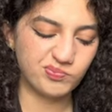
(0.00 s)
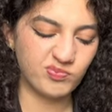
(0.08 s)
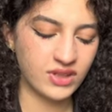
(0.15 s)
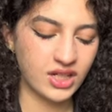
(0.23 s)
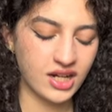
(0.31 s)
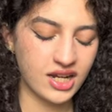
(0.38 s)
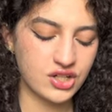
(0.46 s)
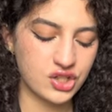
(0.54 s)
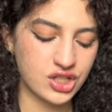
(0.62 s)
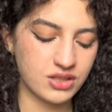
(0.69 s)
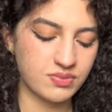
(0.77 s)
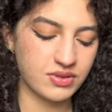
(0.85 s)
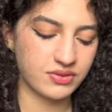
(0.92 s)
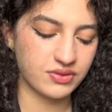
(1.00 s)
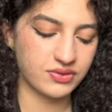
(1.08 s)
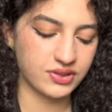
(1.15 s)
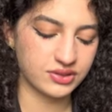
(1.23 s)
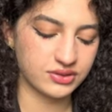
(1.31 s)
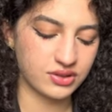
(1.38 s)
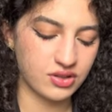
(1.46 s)
Your energy has been
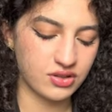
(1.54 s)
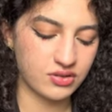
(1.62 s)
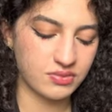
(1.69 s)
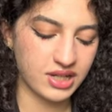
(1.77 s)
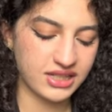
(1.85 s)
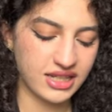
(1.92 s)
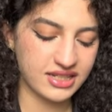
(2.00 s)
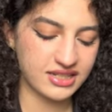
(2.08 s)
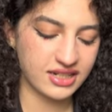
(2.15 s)
refilled. Oh, my last